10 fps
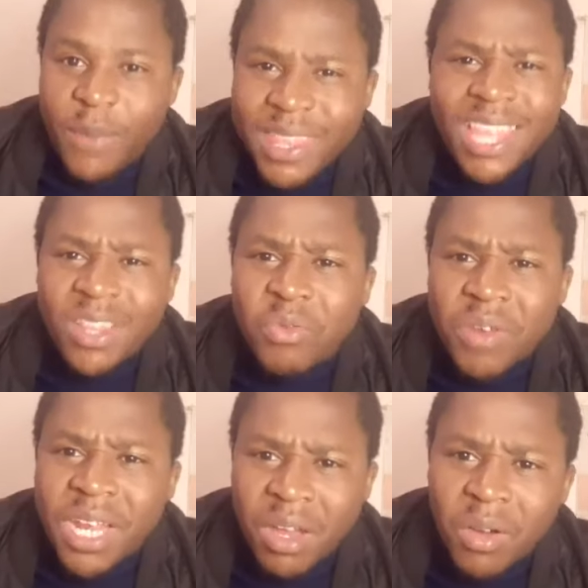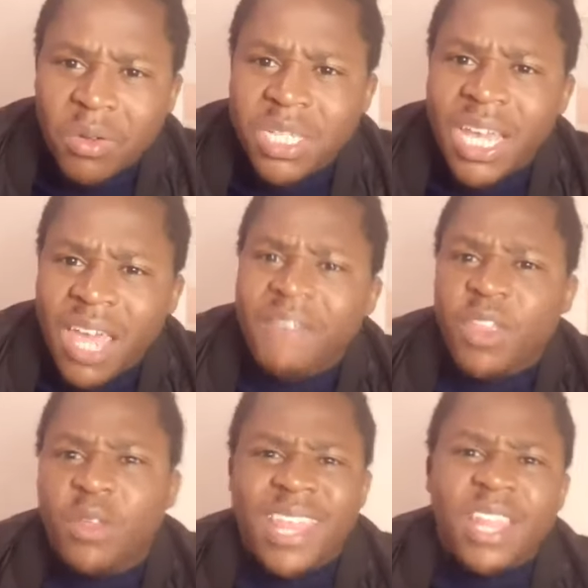when they're not really good,
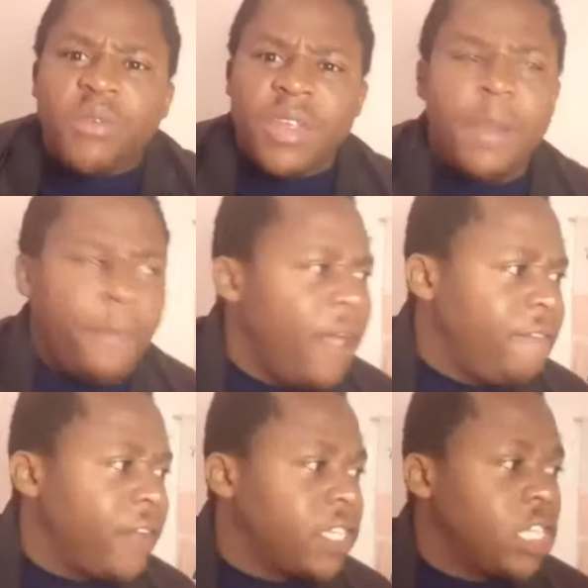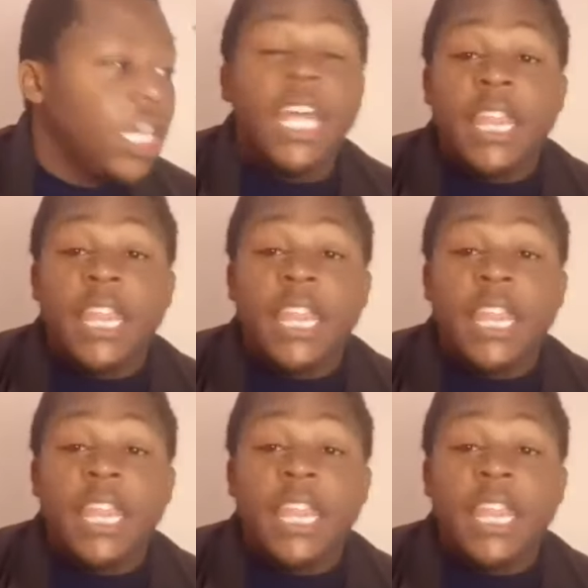even though they're not really perfect,